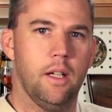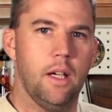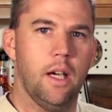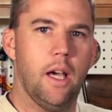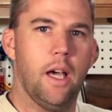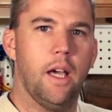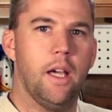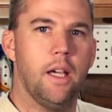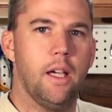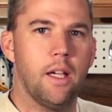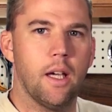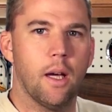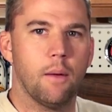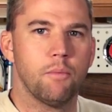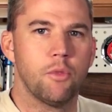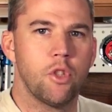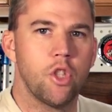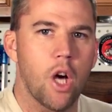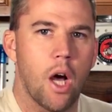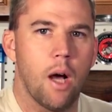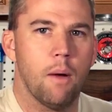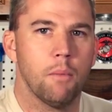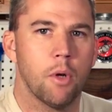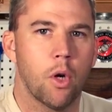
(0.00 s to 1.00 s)
Hey, I'm
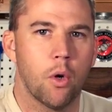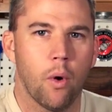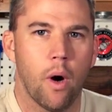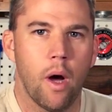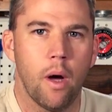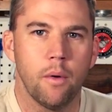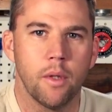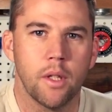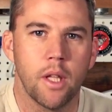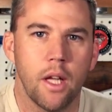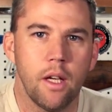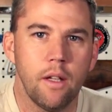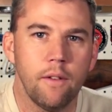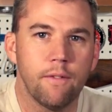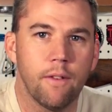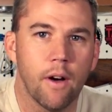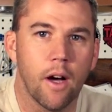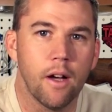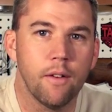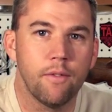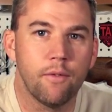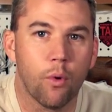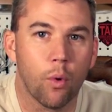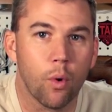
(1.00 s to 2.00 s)
John McQuay with
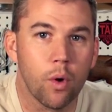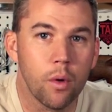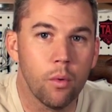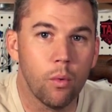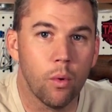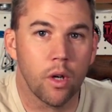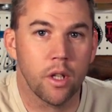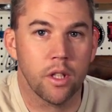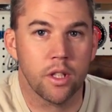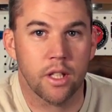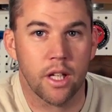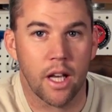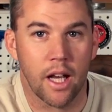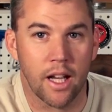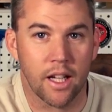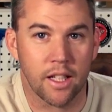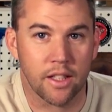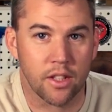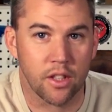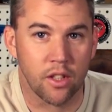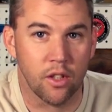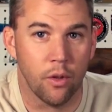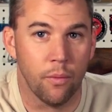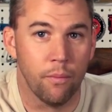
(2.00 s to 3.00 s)
8541
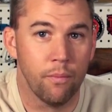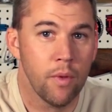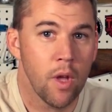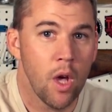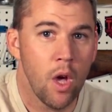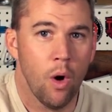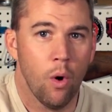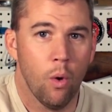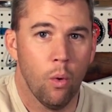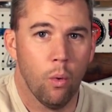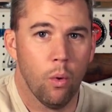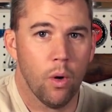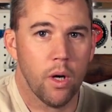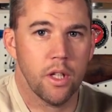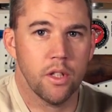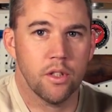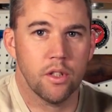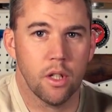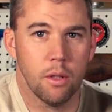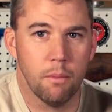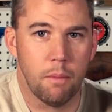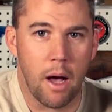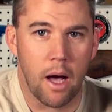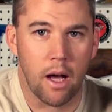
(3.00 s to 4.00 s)
Tactical. What
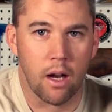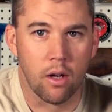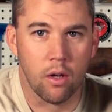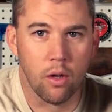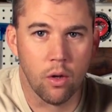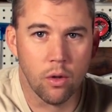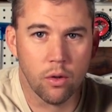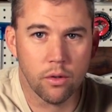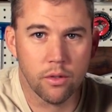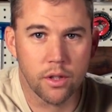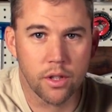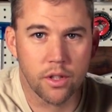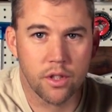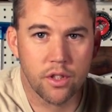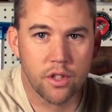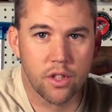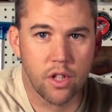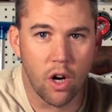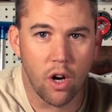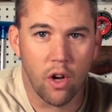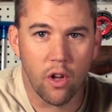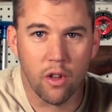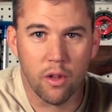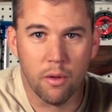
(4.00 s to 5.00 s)
is it about holding a
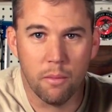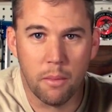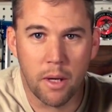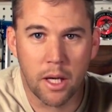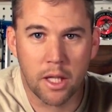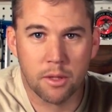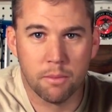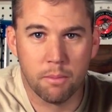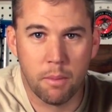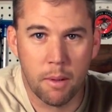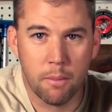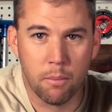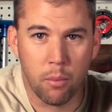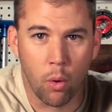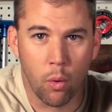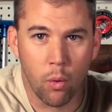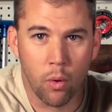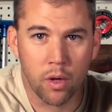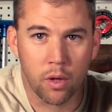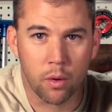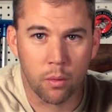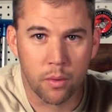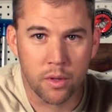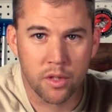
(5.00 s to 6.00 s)
skull that makes people
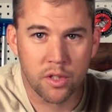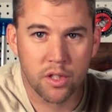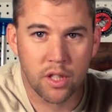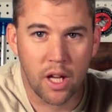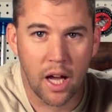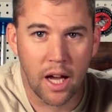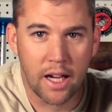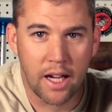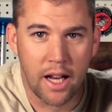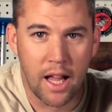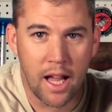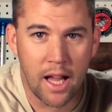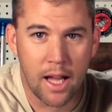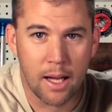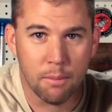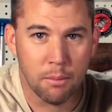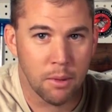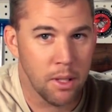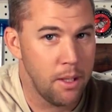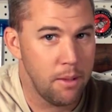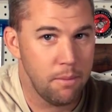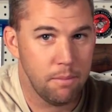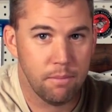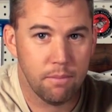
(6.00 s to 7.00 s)
want to recite
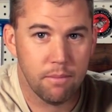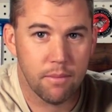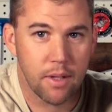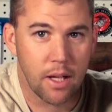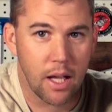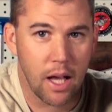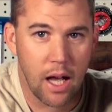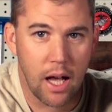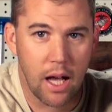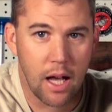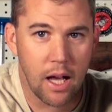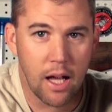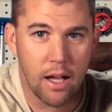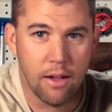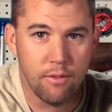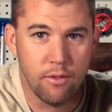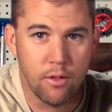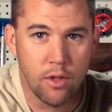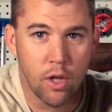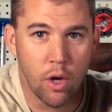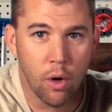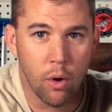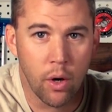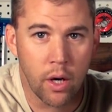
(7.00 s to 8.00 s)
Hamlet? I have
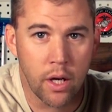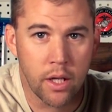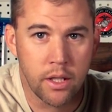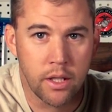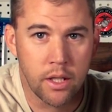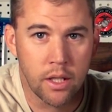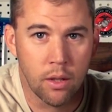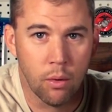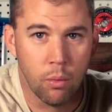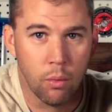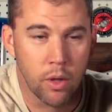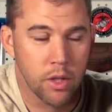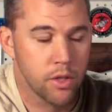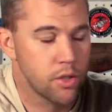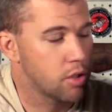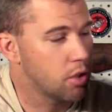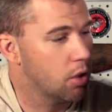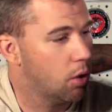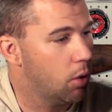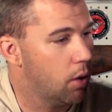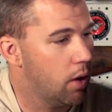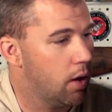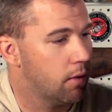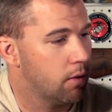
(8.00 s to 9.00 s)
no idea
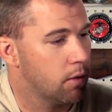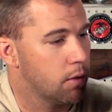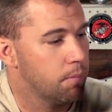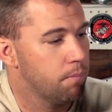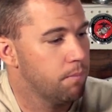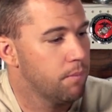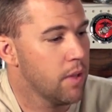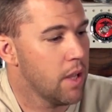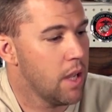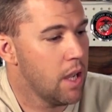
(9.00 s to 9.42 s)
whatsoever.